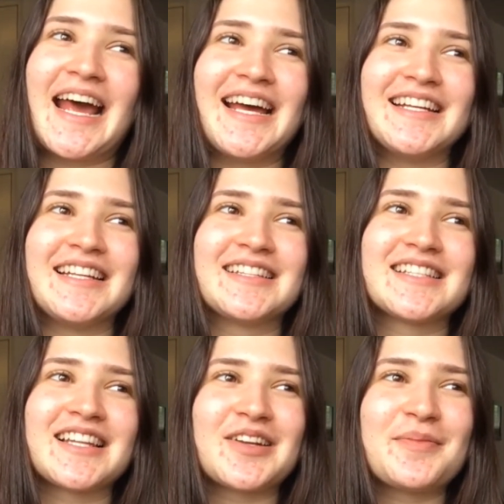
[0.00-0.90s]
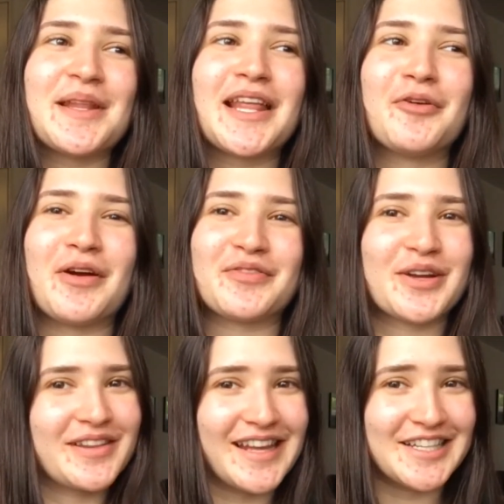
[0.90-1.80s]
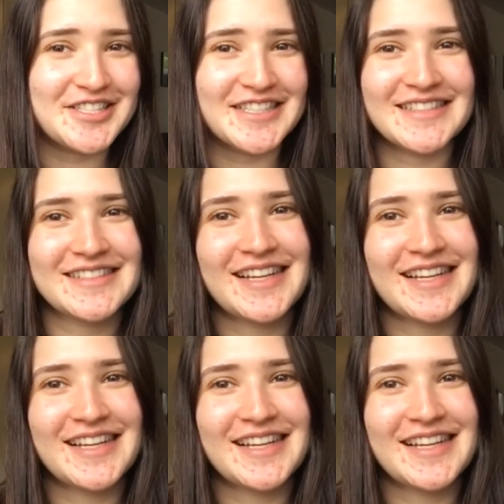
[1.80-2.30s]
It's a little bit like rough around the edges